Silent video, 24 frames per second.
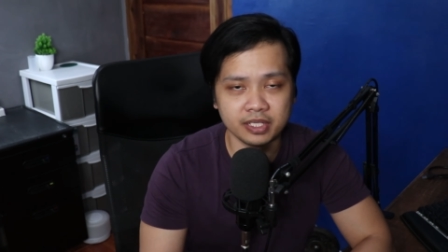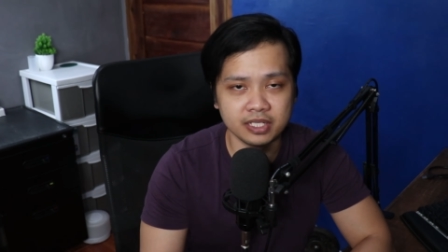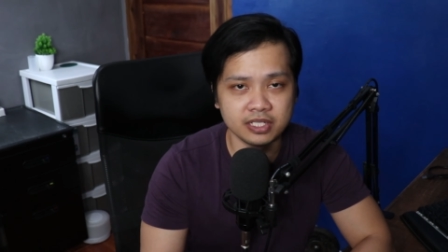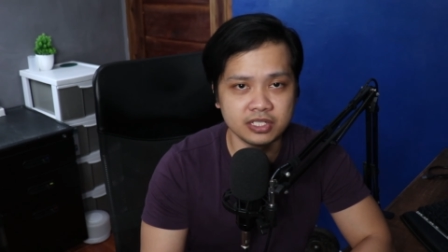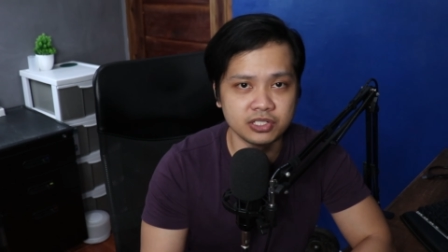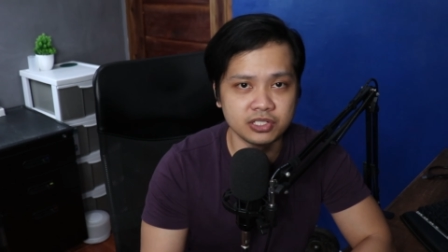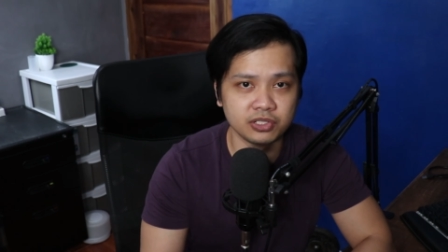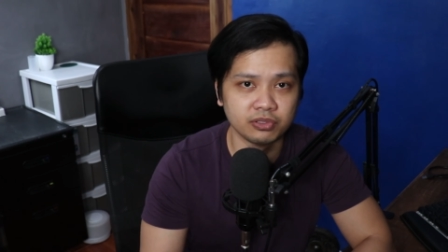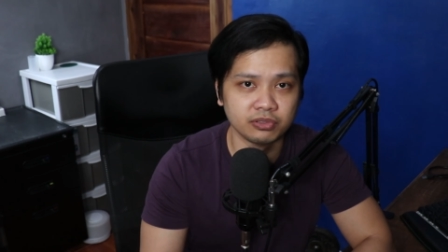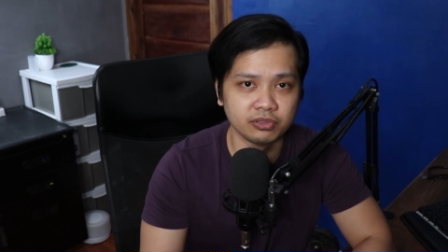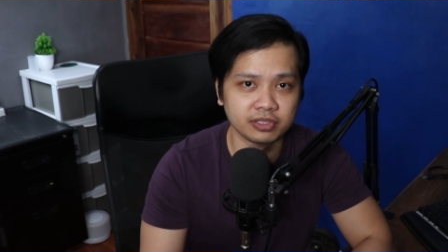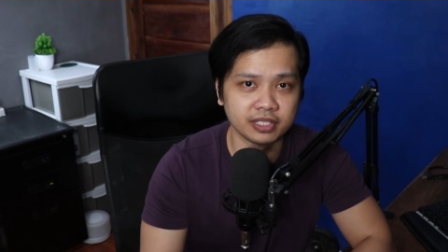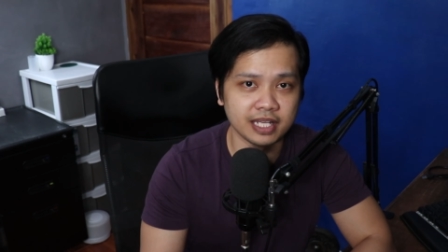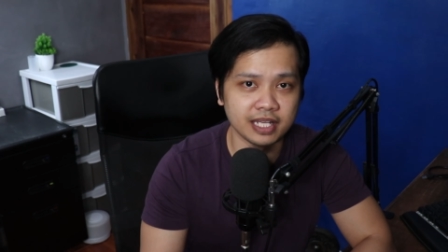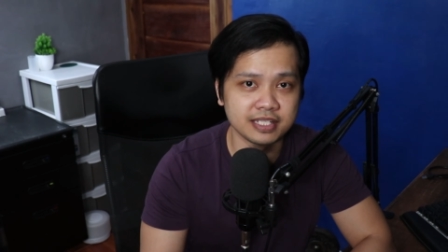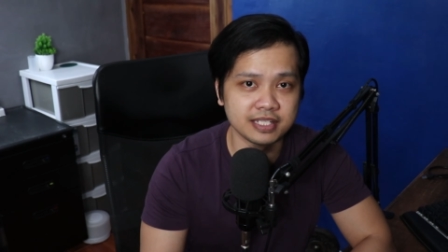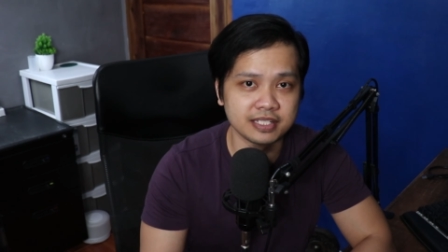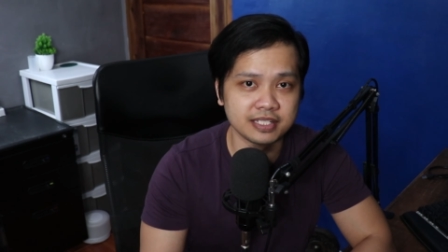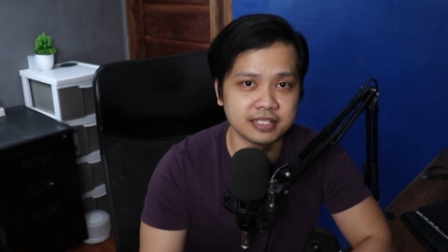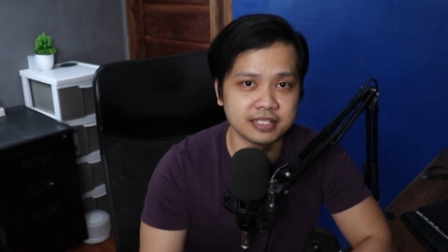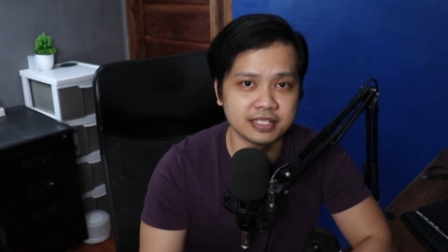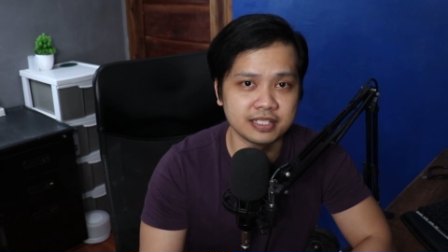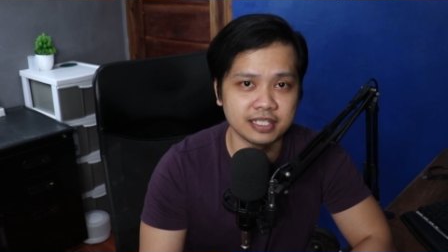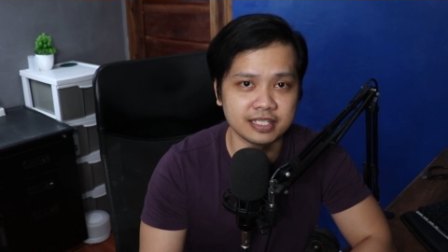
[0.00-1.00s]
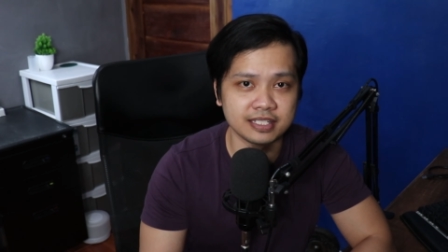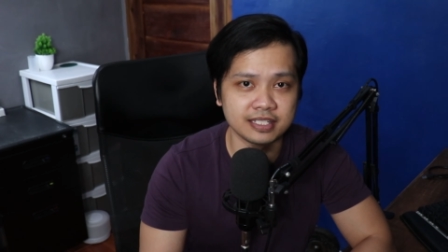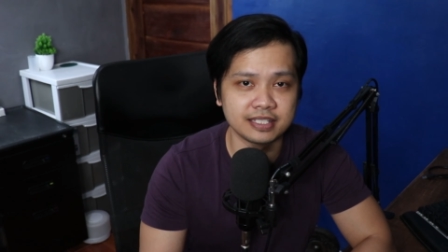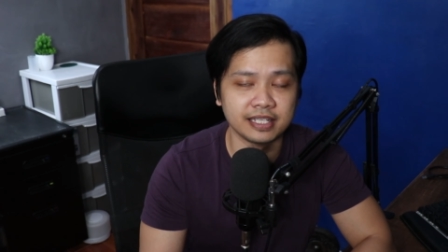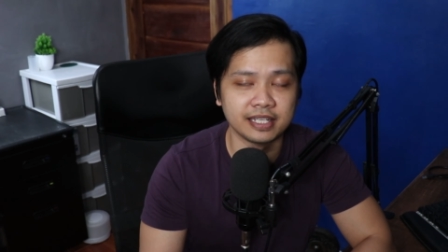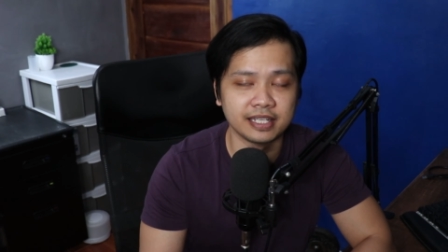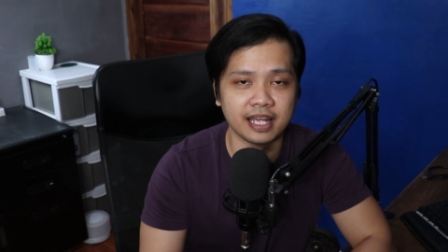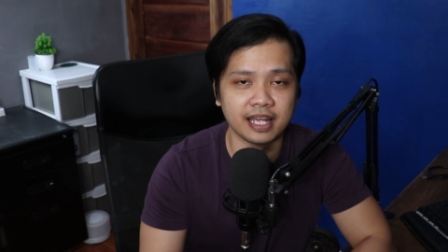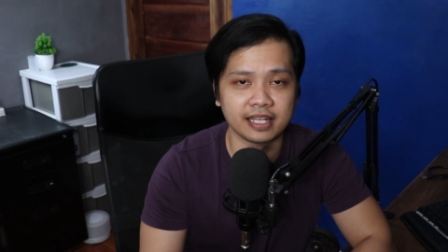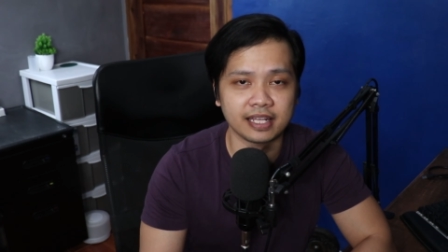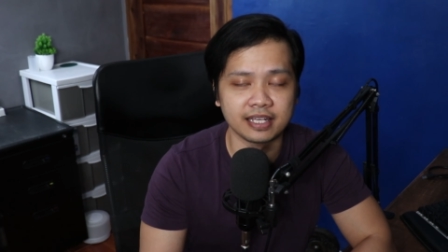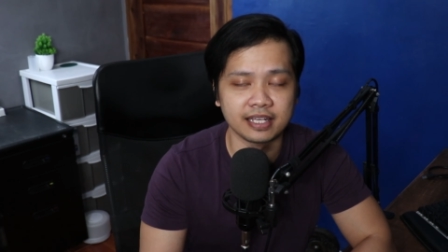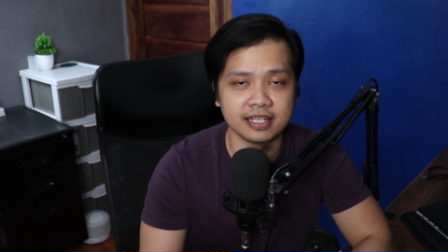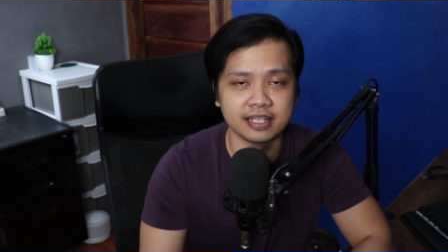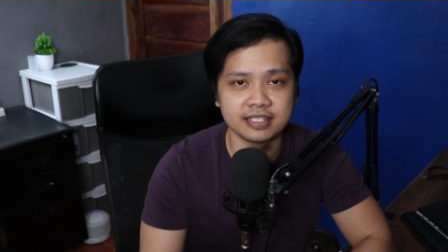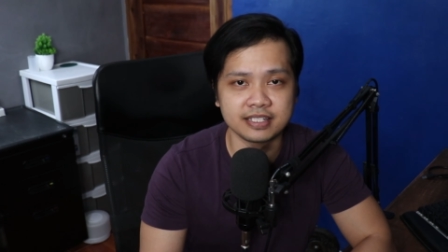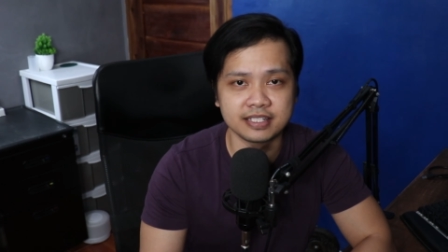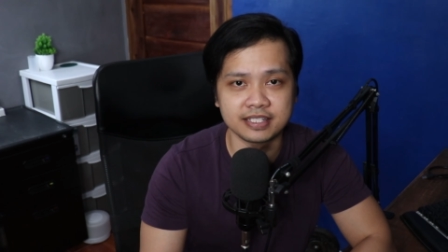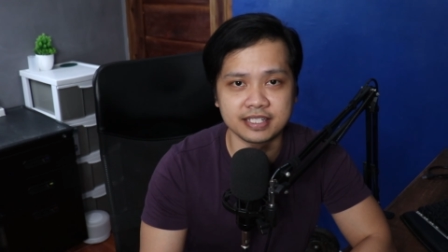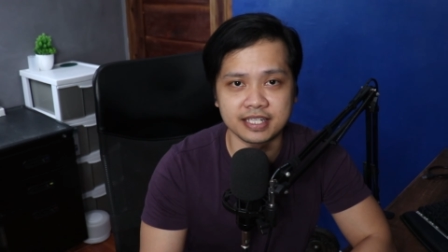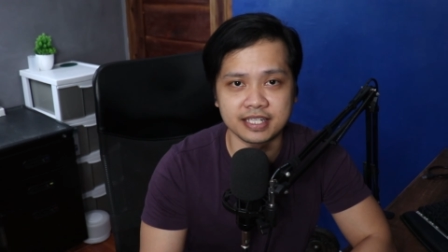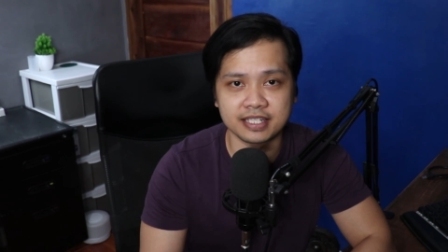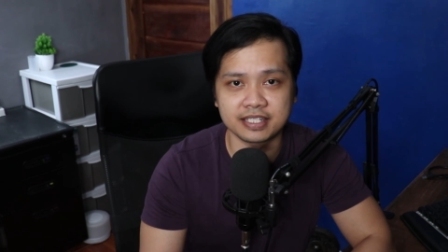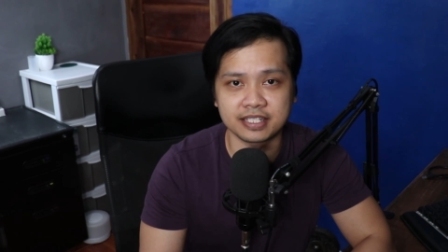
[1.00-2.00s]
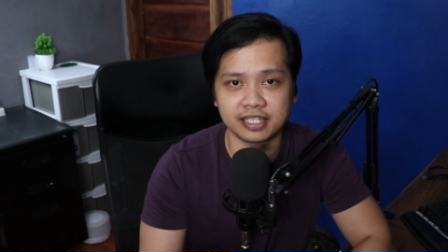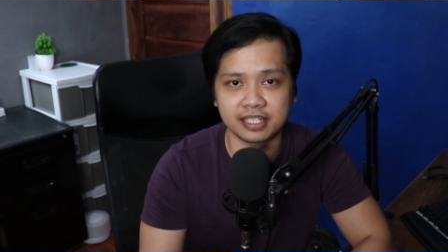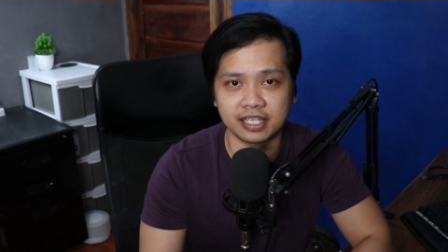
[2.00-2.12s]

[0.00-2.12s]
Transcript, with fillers: is yung ten sixty natin, six